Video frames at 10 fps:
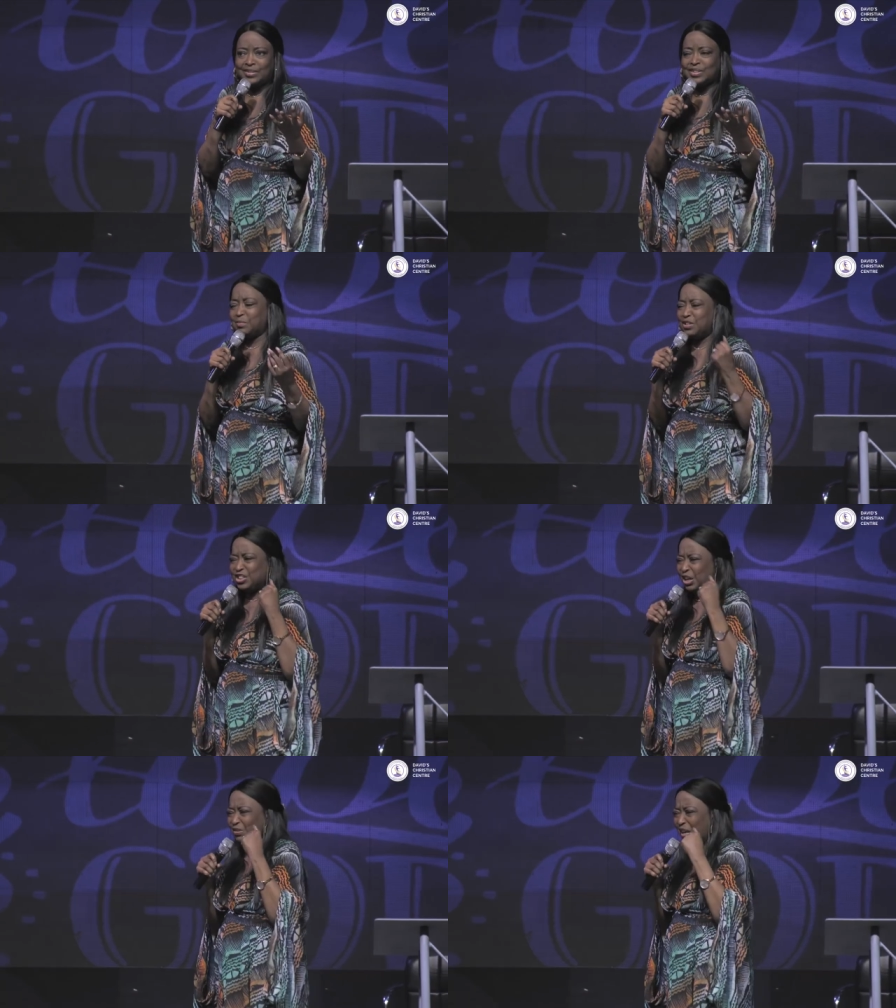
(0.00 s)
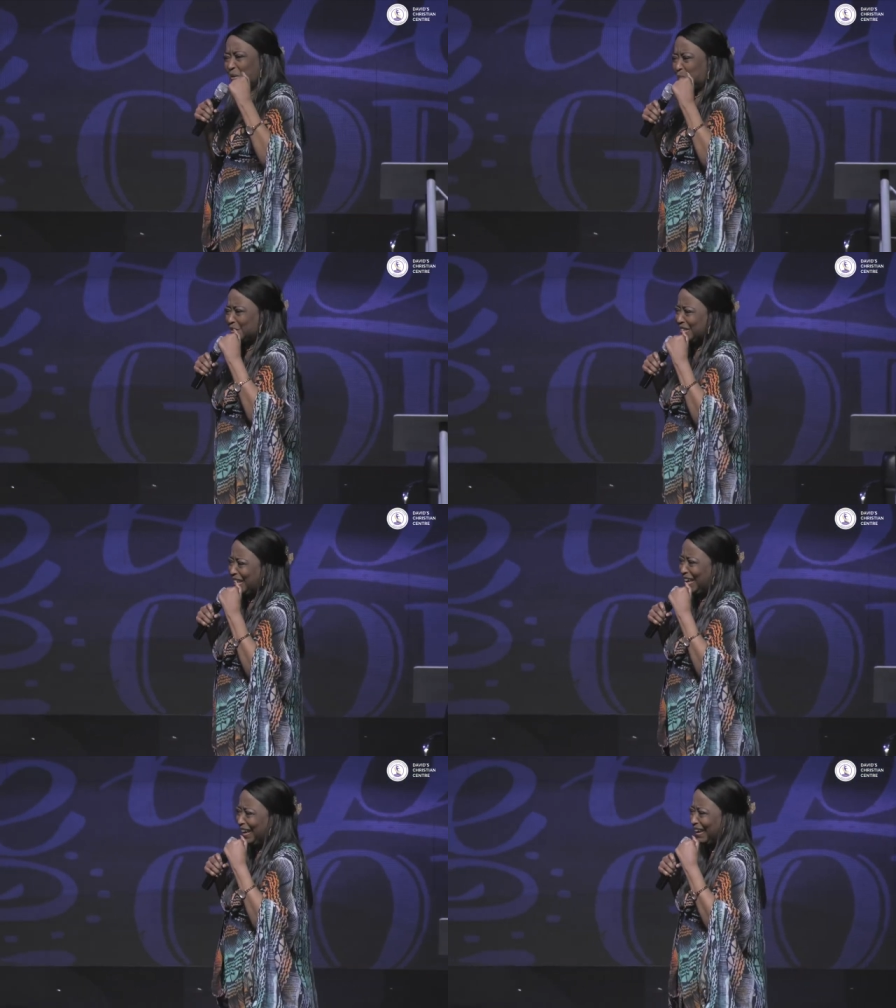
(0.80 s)
Somebody shout, Help is
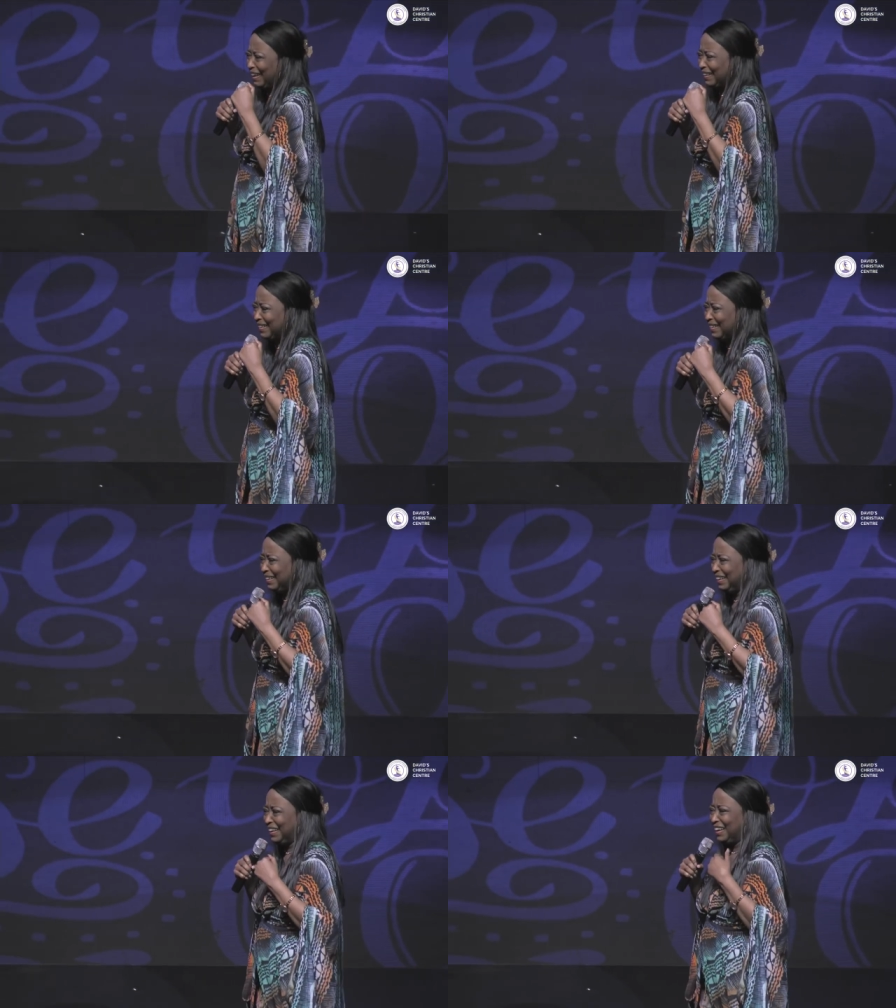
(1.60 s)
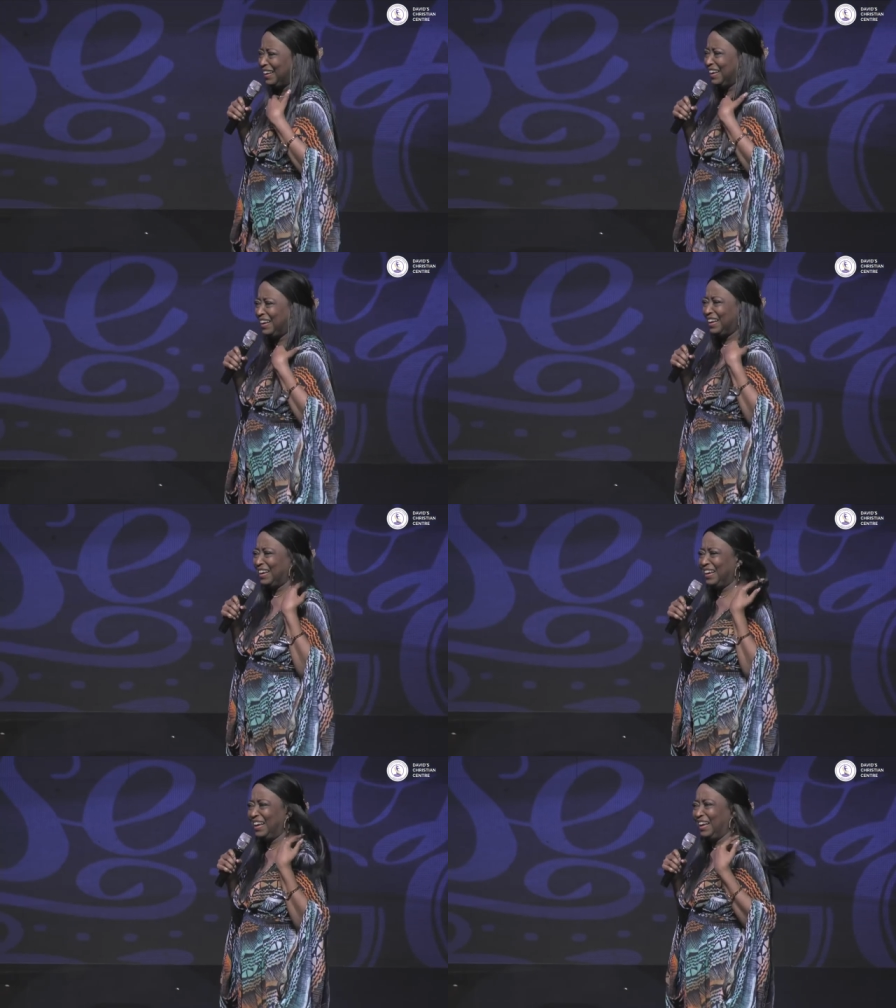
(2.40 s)
here. Help is
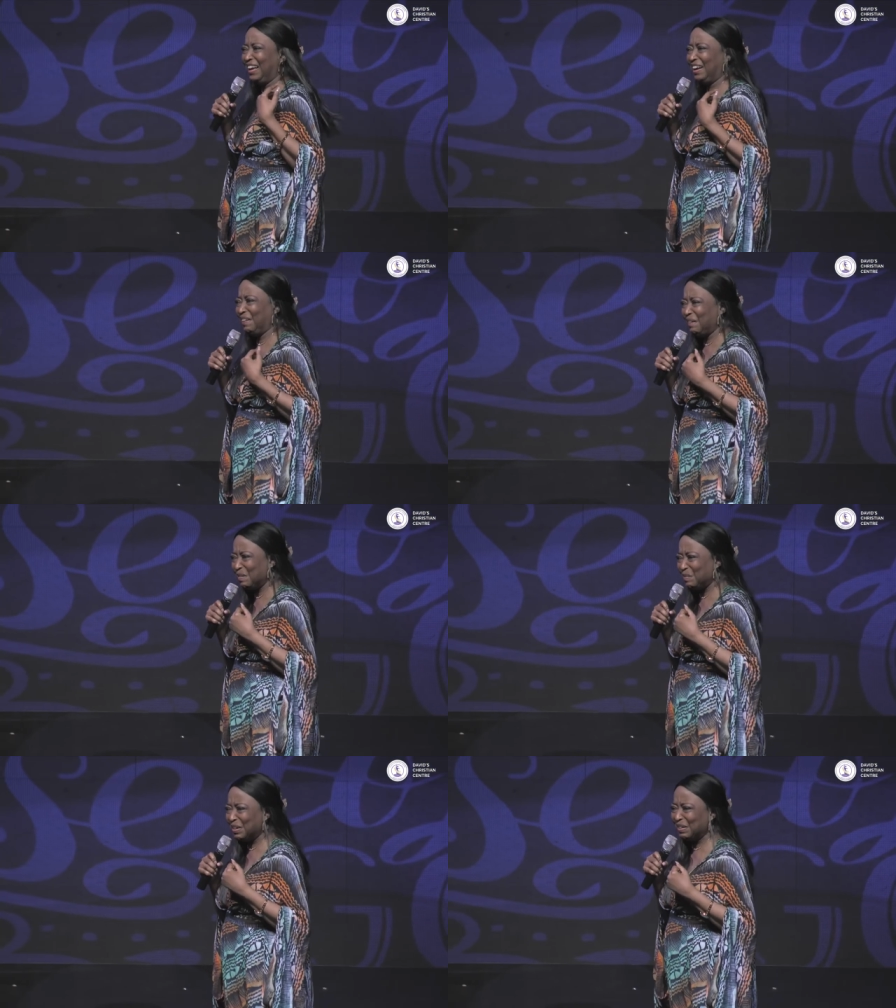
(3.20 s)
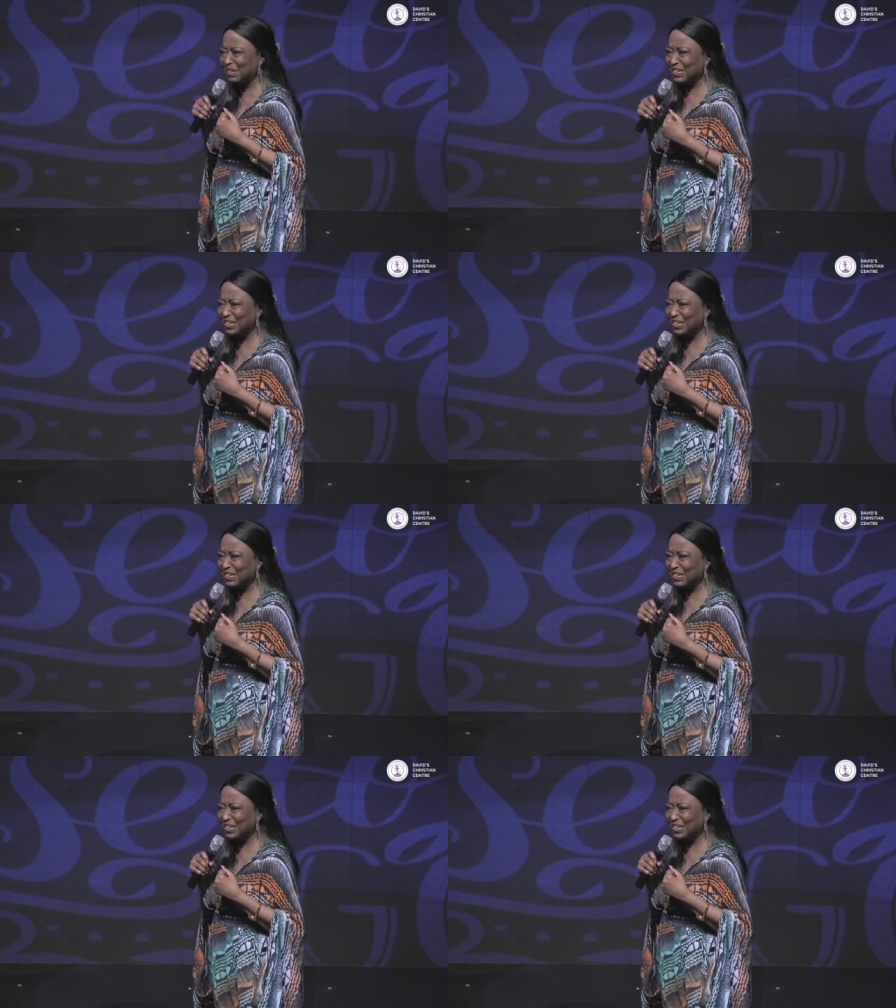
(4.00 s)
here. Glory be to